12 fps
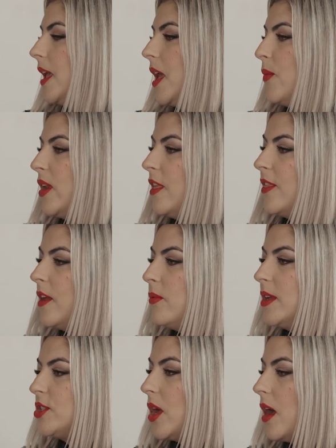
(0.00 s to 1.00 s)
And when I think
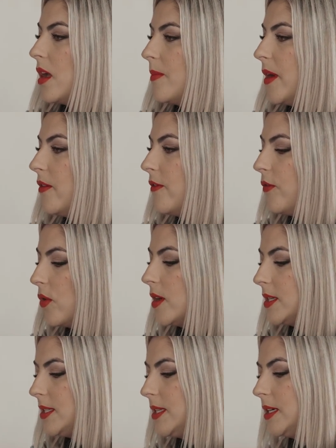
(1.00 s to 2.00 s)
we talk about
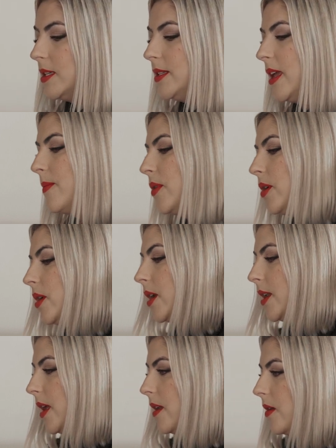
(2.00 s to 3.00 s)
Forest Hill
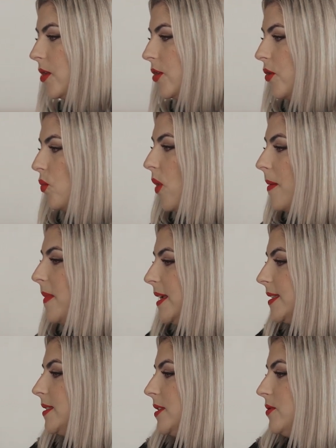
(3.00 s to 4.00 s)
neighborhood and what makes
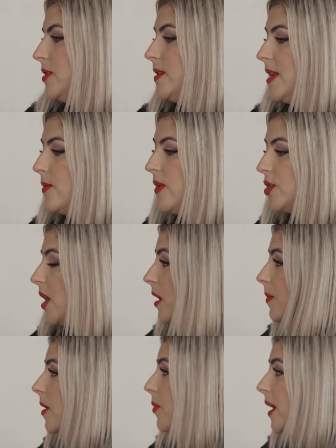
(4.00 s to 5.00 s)
it so unique, we talk
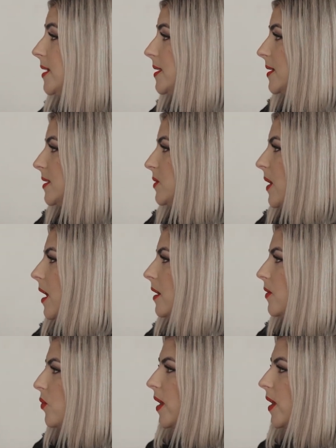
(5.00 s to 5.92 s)
about pricing as well. And